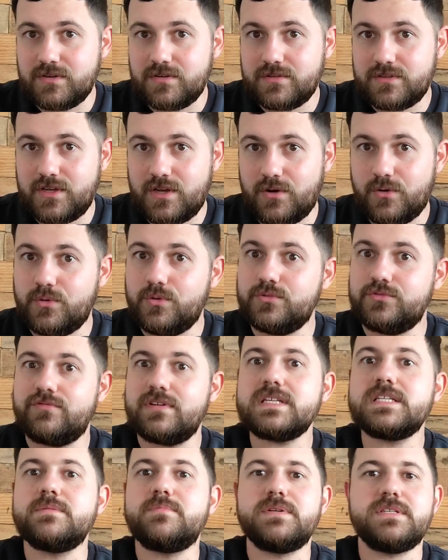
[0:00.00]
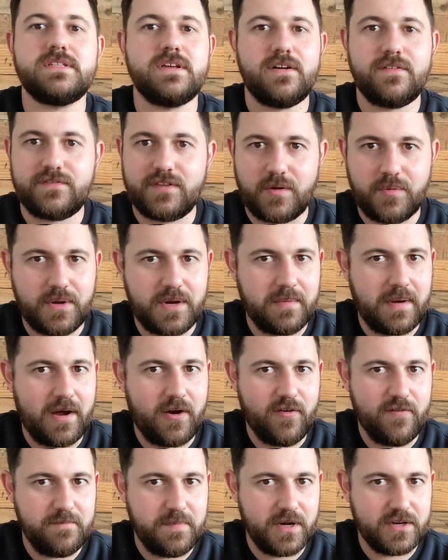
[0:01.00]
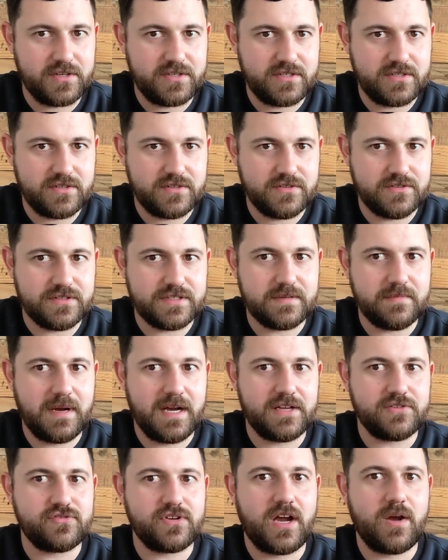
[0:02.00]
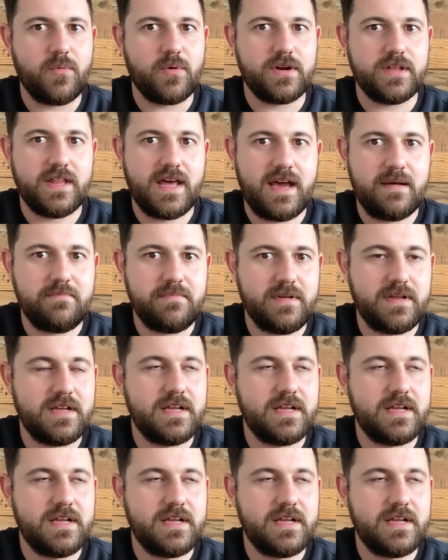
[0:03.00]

the old recipes that are floating about with Boddingtons. I might try one of them.